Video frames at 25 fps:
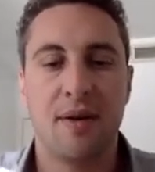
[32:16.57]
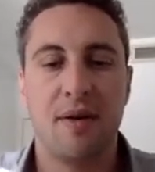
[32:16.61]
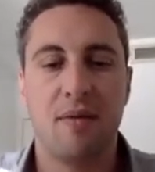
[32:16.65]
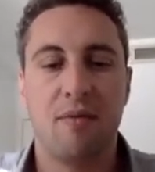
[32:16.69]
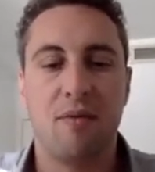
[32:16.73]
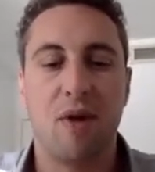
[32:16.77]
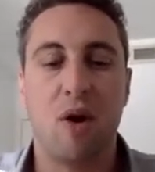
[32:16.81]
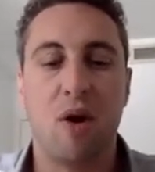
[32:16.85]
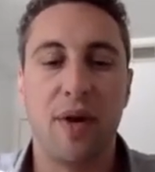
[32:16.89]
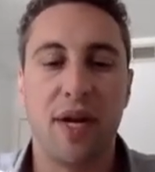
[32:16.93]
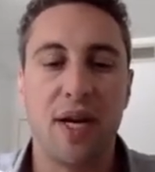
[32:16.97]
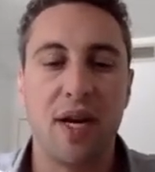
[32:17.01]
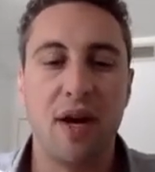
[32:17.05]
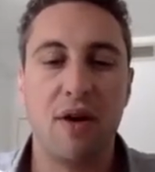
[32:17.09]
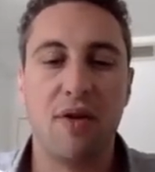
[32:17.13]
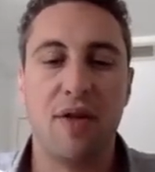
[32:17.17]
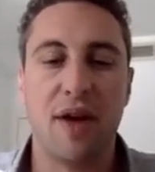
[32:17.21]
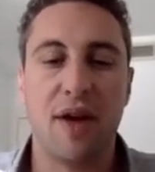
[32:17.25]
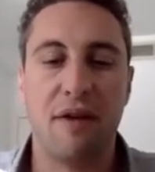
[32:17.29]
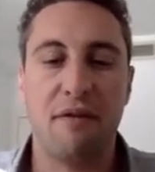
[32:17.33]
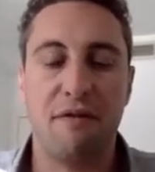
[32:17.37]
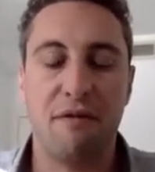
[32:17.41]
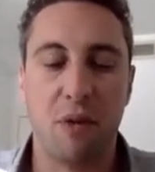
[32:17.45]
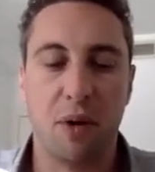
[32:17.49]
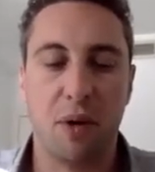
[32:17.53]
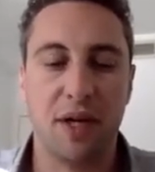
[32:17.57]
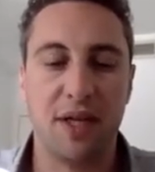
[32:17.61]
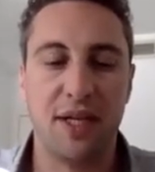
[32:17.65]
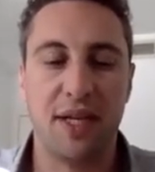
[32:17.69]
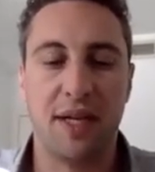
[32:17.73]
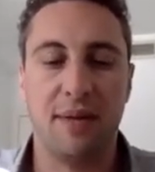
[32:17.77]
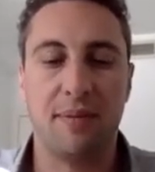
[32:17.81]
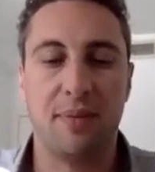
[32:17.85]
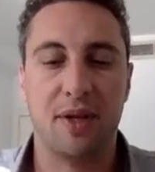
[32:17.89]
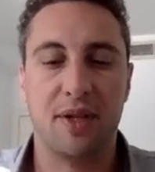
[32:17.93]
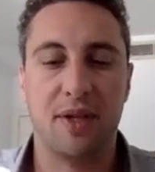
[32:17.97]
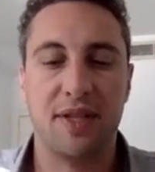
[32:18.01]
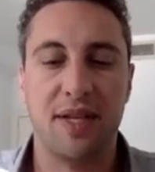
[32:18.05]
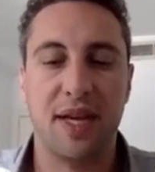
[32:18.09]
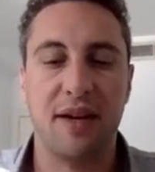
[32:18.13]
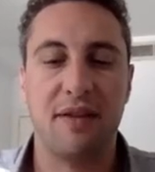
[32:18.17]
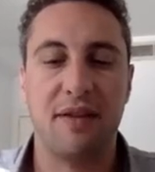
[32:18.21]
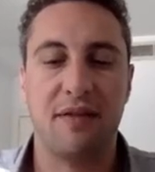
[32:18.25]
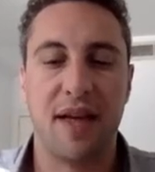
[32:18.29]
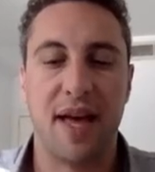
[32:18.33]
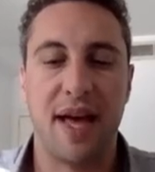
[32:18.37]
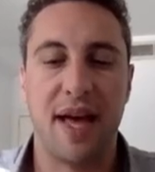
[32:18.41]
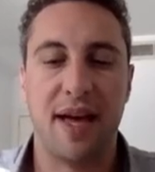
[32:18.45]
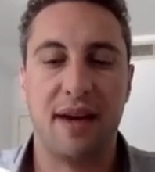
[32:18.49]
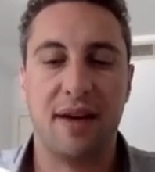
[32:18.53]
well we know that 14% of
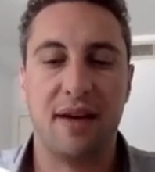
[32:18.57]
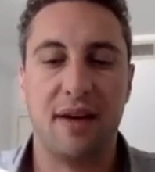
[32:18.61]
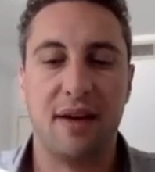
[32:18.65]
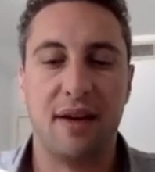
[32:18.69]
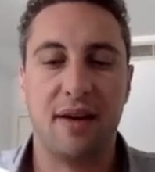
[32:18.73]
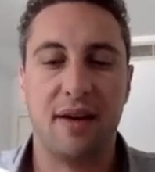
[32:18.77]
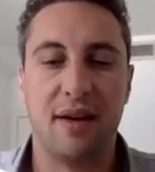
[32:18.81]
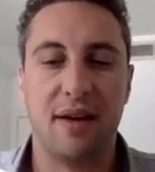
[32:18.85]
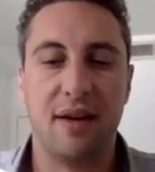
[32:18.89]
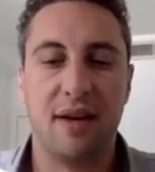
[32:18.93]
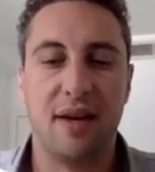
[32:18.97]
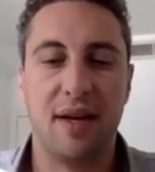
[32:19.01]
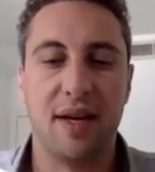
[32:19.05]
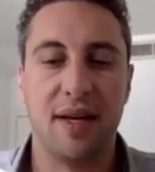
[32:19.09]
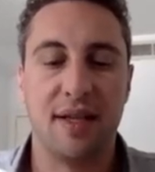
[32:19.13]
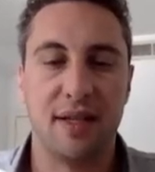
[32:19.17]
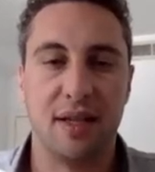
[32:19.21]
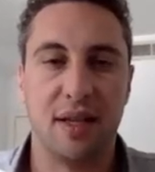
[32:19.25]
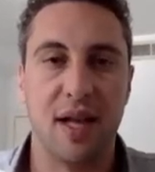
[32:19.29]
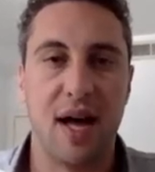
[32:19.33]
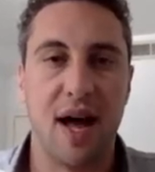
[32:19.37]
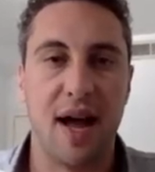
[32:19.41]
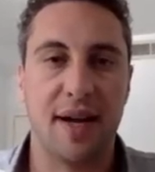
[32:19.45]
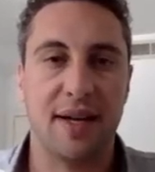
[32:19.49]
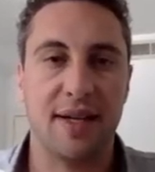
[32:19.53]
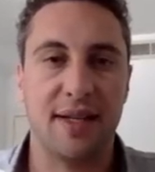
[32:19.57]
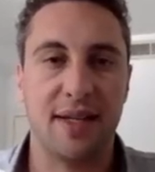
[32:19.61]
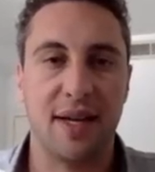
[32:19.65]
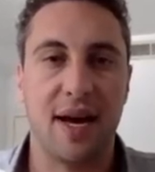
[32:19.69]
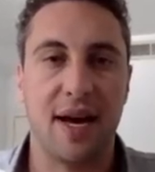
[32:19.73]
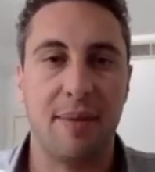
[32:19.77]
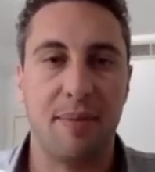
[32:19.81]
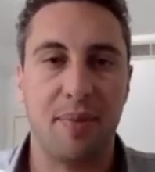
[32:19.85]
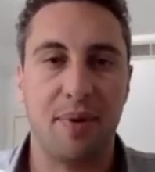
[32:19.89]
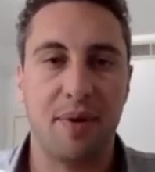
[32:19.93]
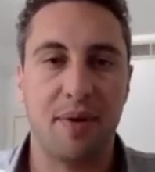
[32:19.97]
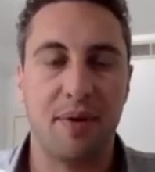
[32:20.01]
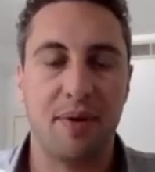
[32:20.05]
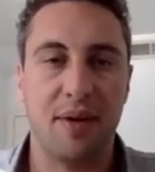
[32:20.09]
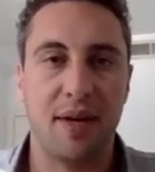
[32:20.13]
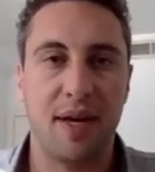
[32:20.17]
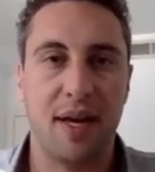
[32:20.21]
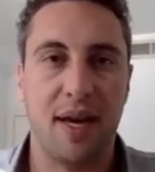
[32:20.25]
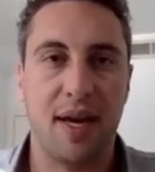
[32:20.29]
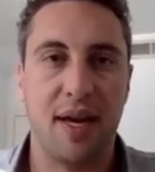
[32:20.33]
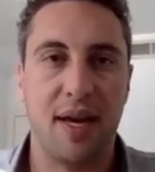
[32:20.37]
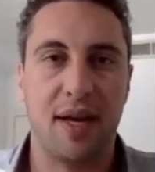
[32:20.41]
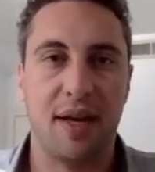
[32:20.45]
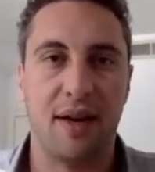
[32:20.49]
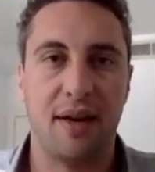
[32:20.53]
that is locked up
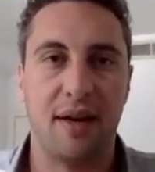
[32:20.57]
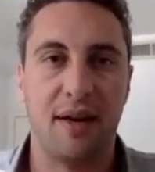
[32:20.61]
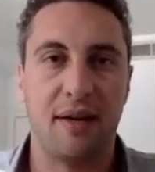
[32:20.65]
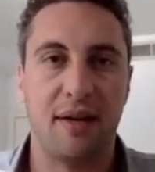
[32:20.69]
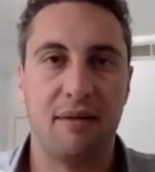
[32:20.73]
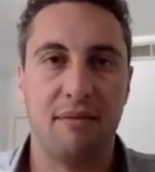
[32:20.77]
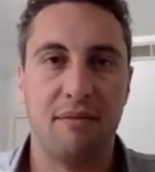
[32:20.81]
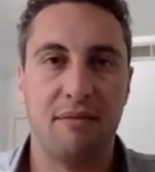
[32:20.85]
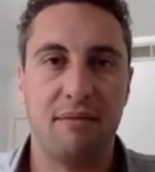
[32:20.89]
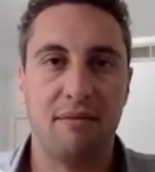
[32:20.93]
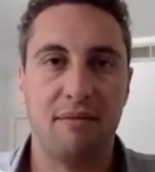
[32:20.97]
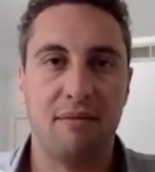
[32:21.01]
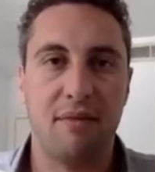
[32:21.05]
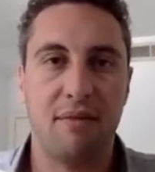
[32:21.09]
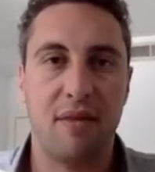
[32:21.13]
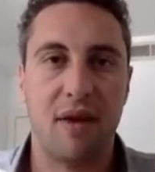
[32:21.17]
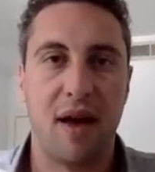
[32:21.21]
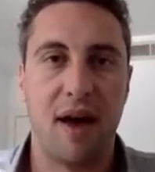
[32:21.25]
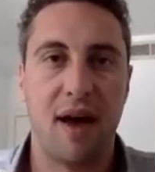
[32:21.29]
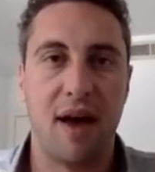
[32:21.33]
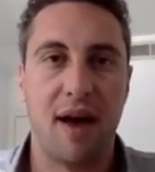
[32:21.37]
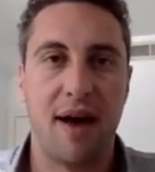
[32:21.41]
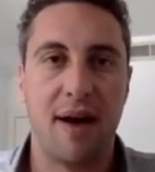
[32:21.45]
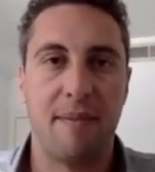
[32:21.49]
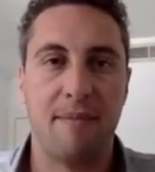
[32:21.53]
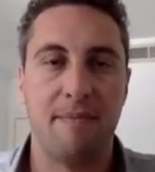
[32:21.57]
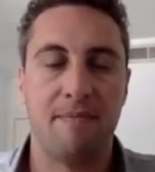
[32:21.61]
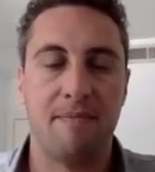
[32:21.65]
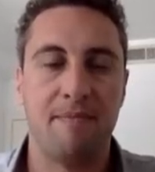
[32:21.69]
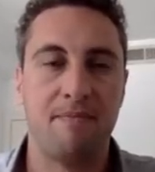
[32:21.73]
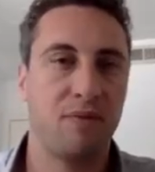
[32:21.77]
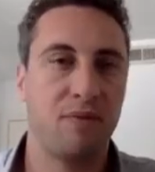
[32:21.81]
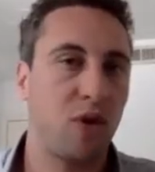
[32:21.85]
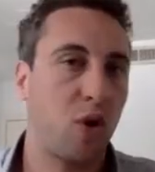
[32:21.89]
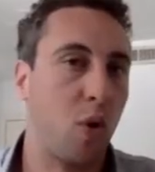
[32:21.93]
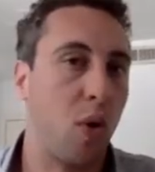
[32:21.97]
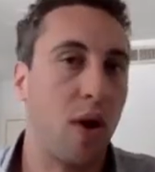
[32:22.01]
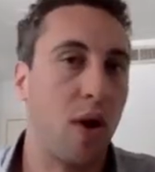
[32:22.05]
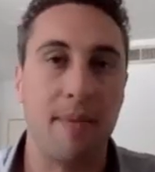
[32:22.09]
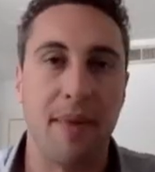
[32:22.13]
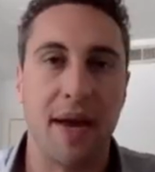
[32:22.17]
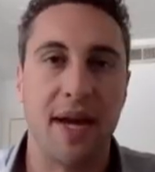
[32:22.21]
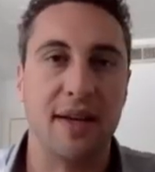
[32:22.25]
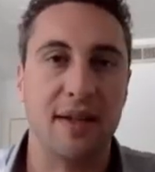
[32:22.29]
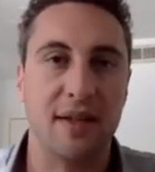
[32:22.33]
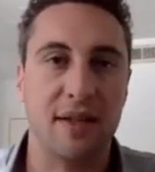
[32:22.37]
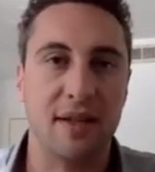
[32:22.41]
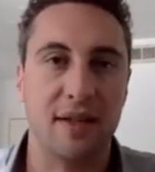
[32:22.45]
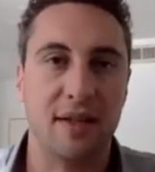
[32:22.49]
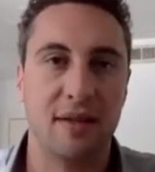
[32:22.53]
in um,
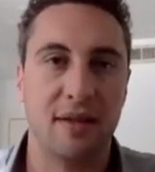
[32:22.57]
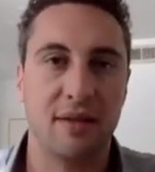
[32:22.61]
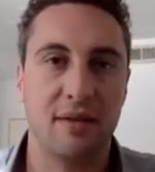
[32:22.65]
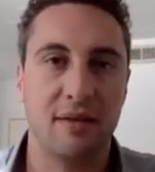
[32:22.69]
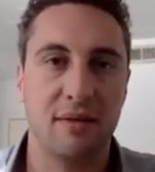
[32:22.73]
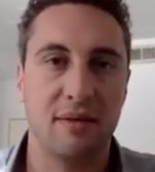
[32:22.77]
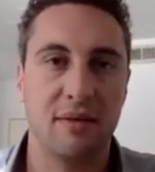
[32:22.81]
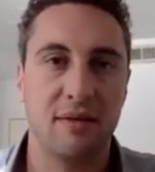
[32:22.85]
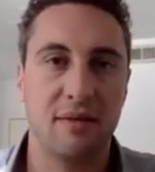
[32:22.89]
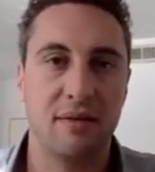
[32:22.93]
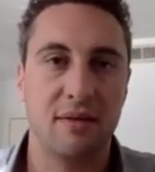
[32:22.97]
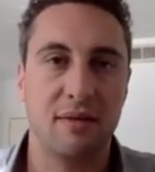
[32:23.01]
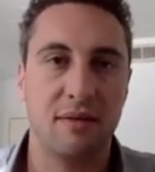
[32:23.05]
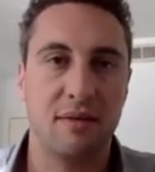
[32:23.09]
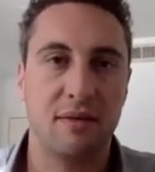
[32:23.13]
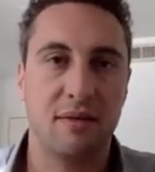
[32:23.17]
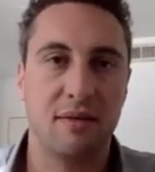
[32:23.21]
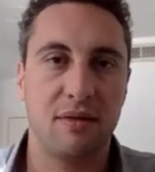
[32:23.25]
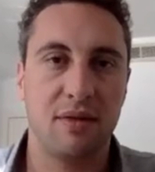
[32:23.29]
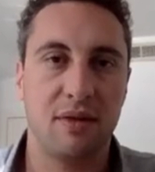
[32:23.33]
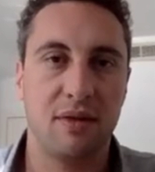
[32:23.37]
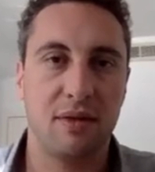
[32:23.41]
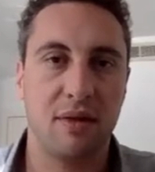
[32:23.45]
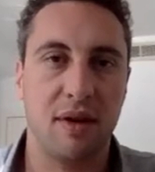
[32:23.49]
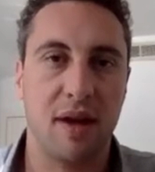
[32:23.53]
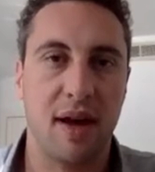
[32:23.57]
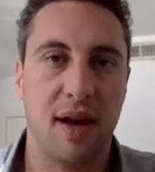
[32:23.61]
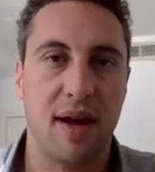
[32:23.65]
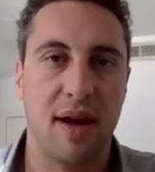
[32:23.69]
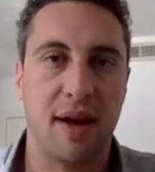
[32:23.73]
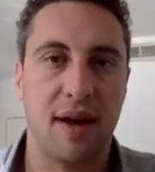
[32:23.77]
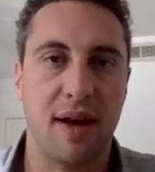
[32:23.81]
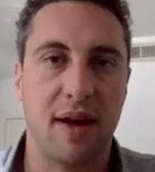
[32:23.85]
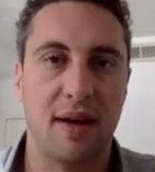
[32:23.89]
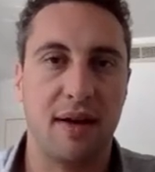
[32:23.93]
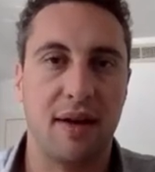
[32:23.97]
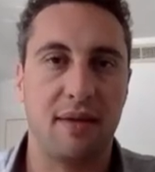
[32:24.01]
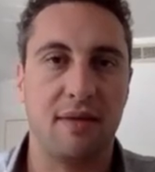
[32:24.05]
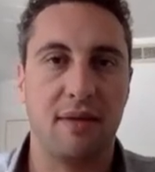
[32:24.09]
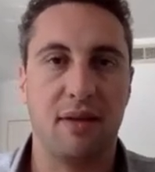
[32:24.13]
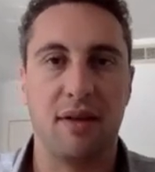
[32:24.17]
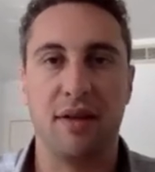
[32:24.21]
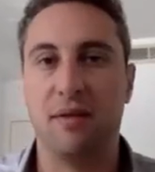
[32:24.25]
coinbase uh,